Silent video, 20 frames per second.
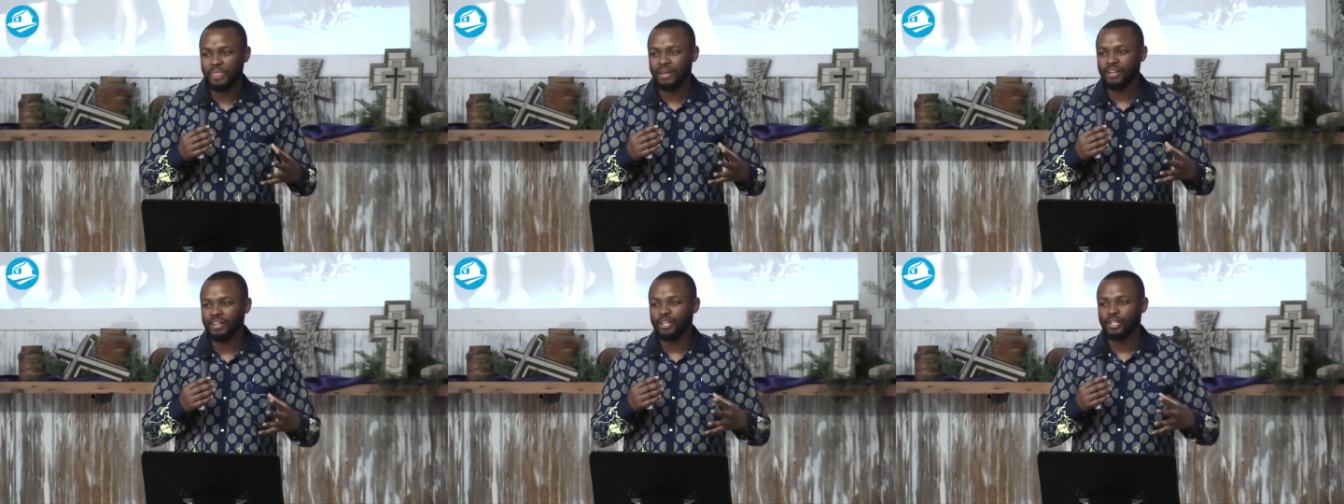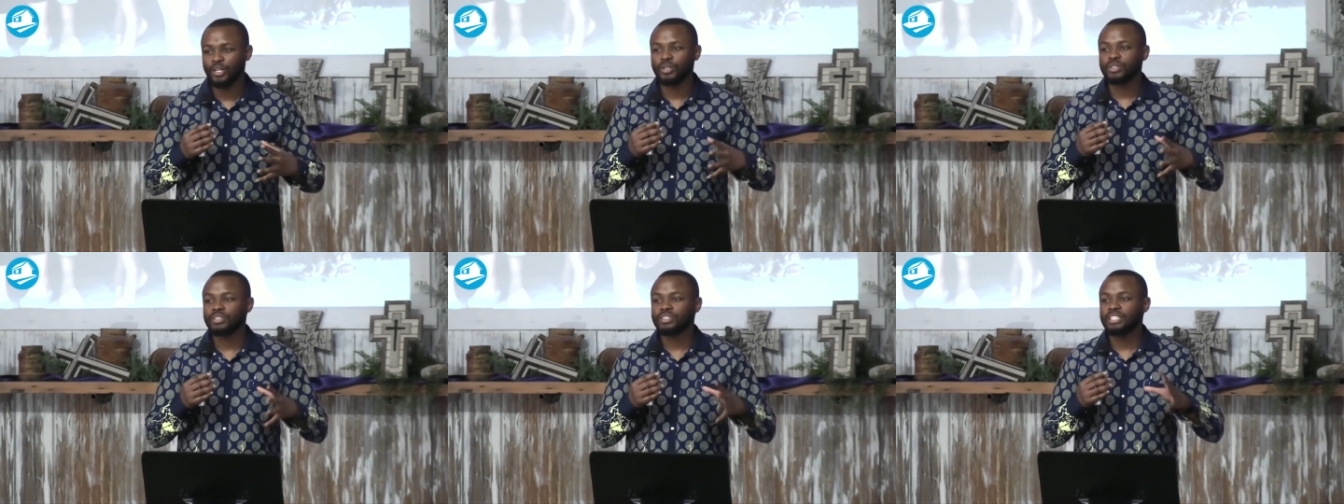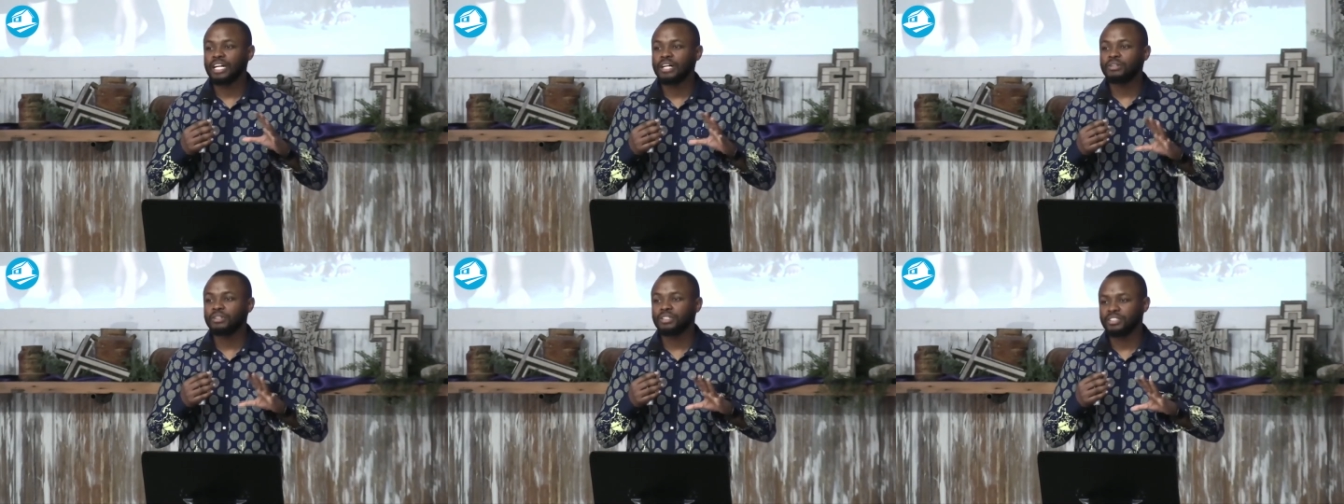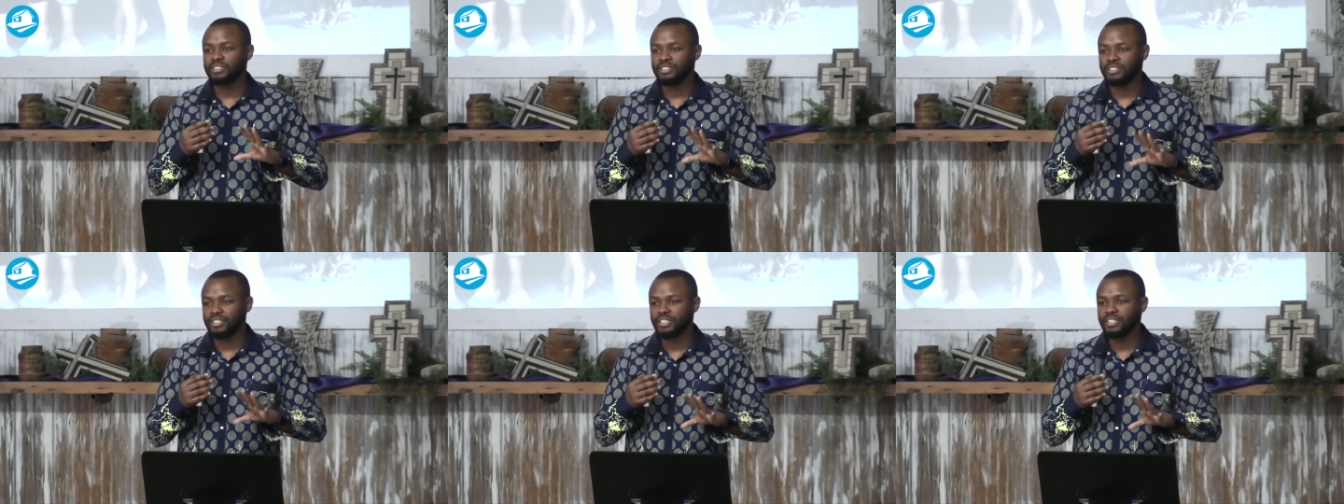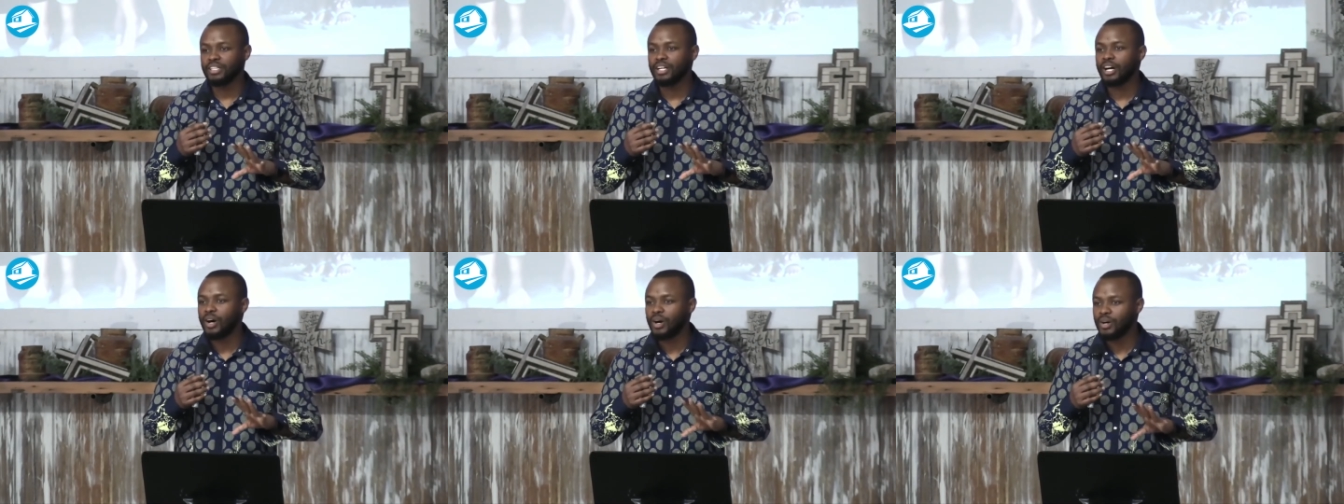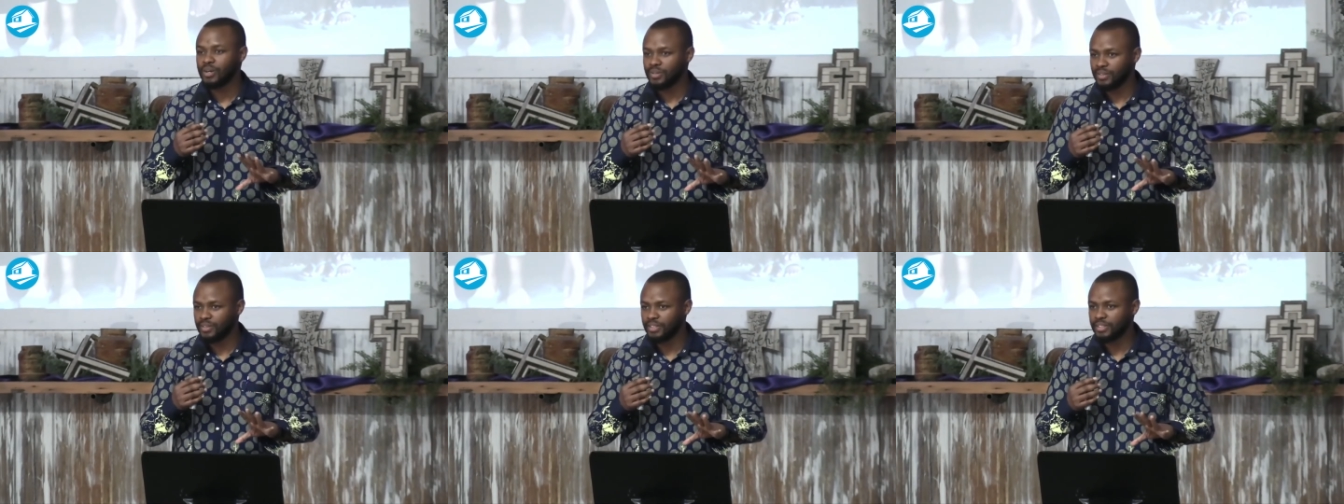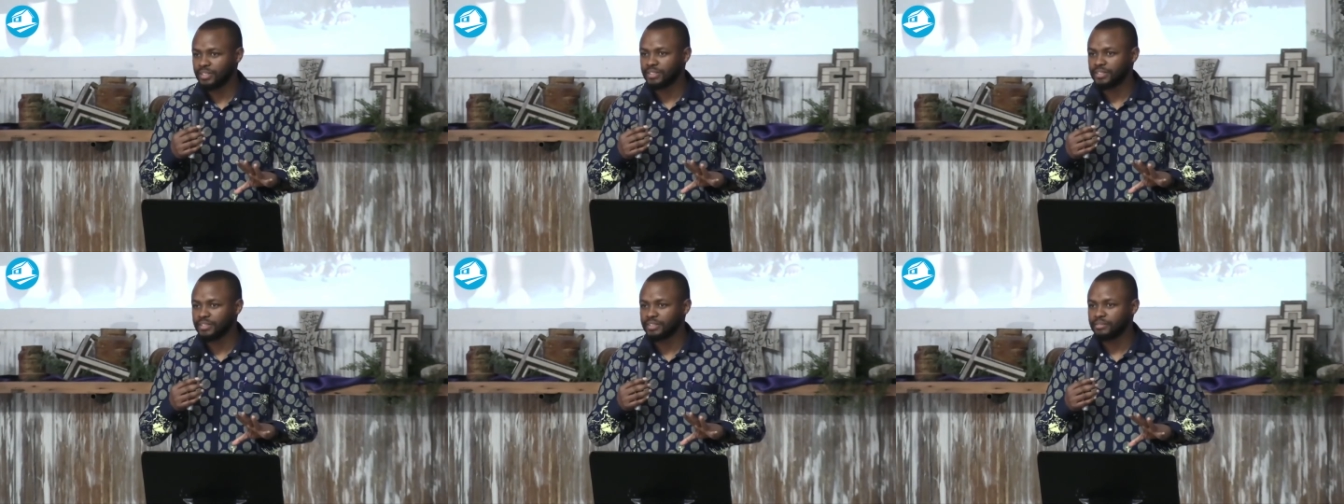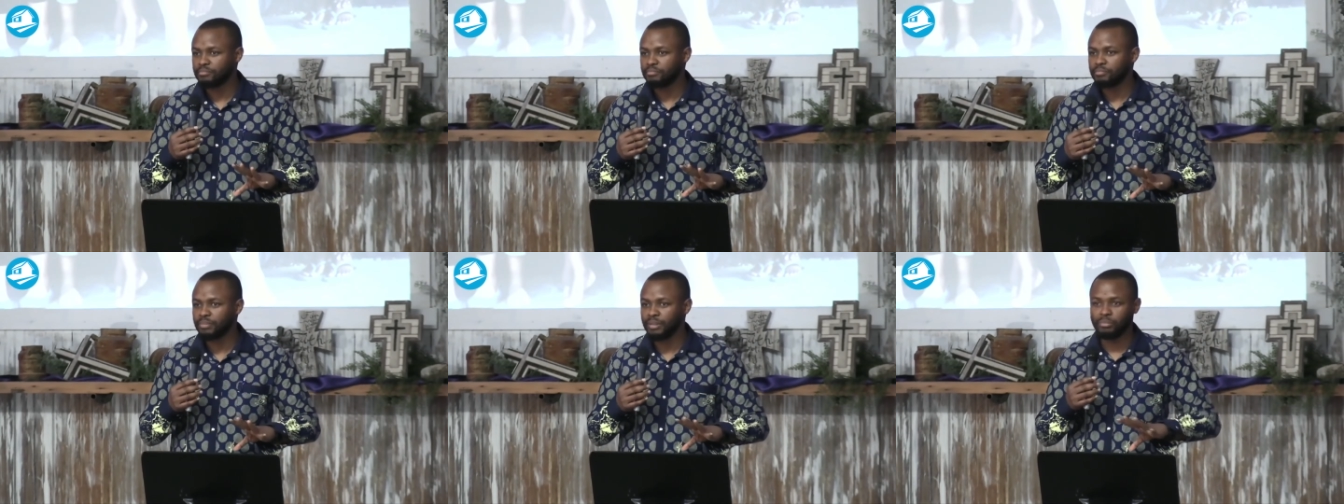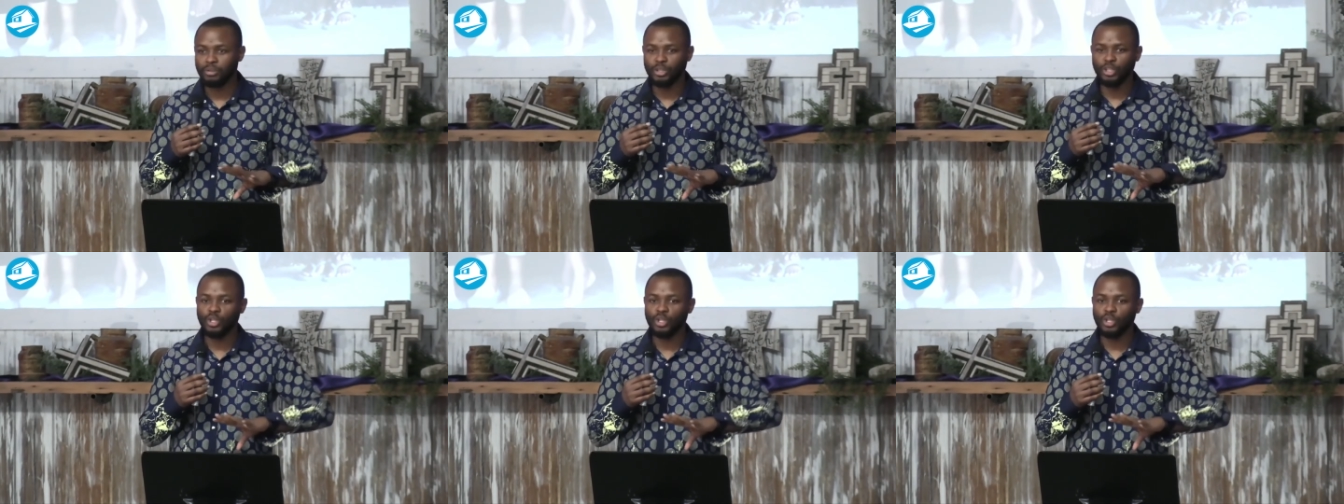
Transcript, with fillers: Lockdown is still on. People